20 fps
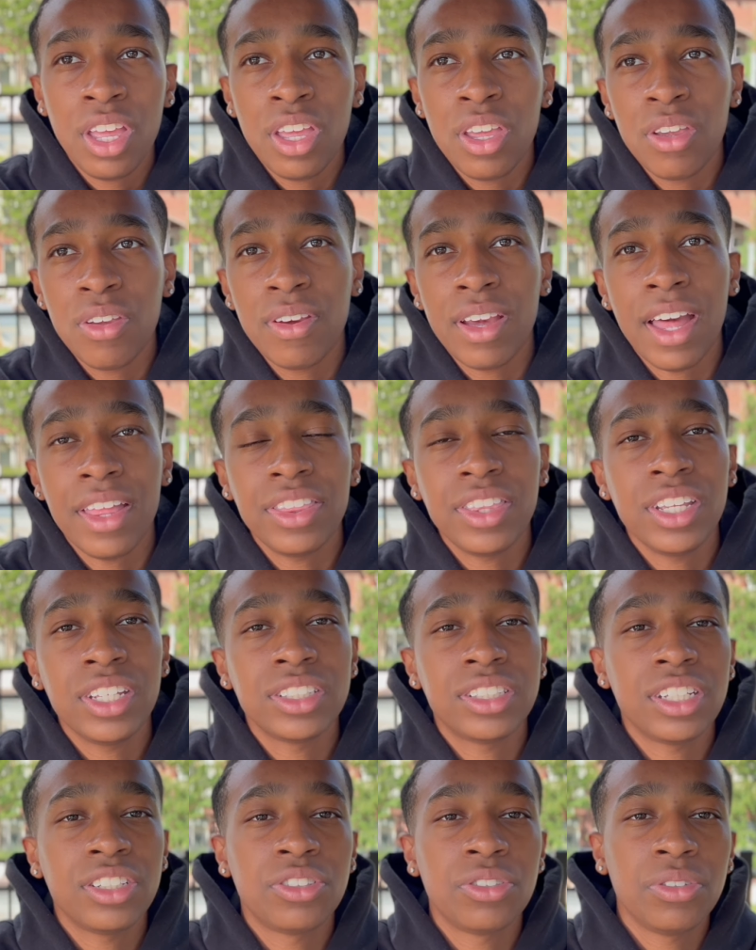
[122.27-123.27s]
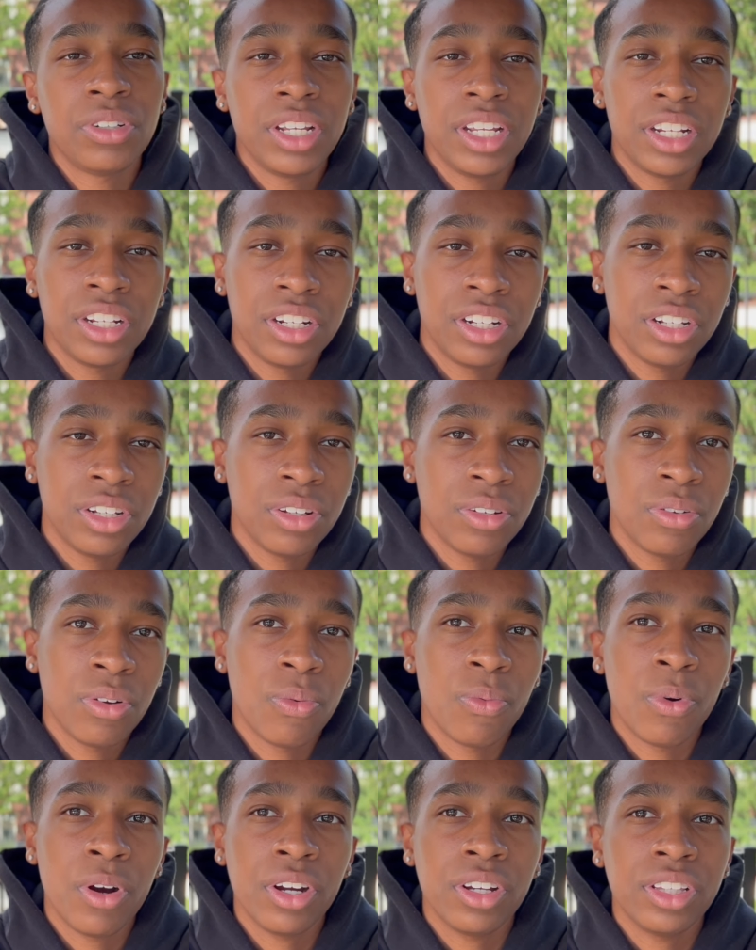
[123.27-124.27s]
You got things that you need to do,
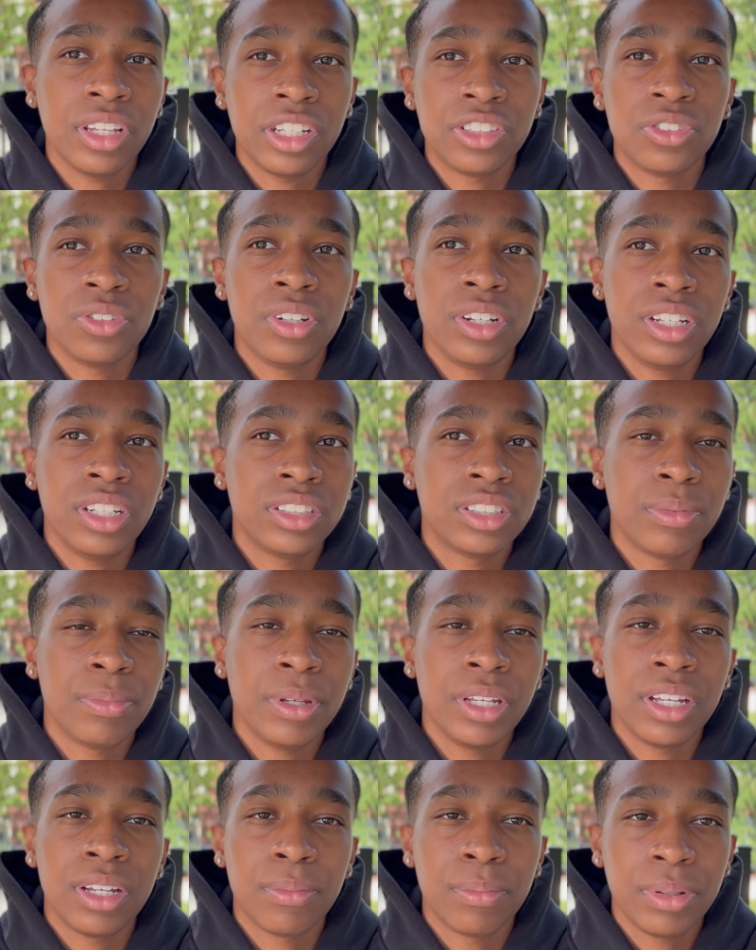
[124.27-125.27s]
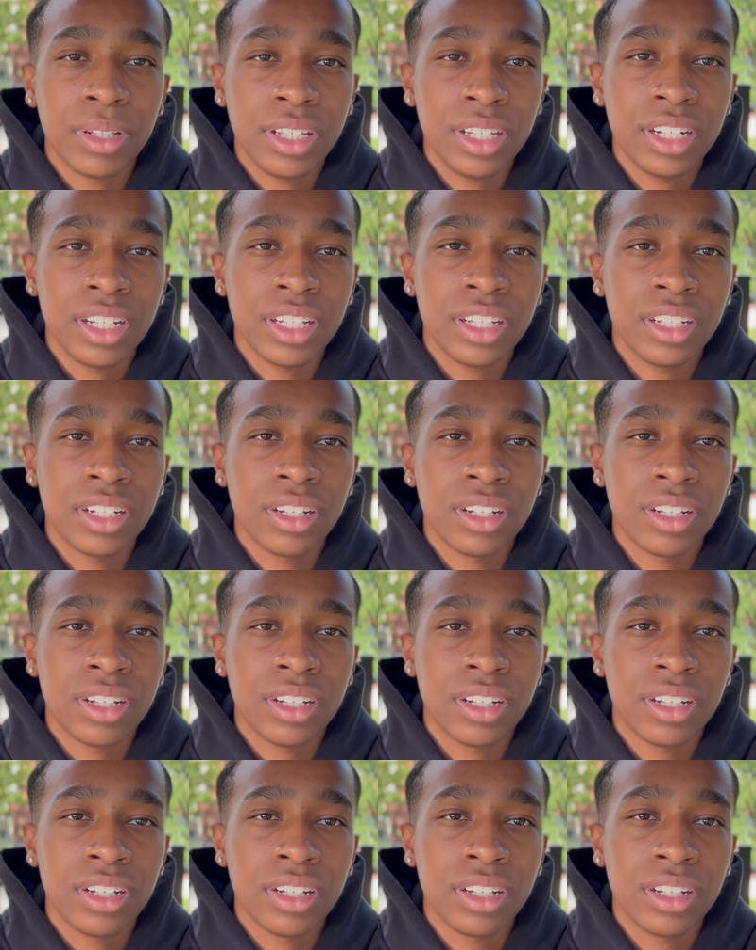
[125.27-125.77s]
work that you need to be completed.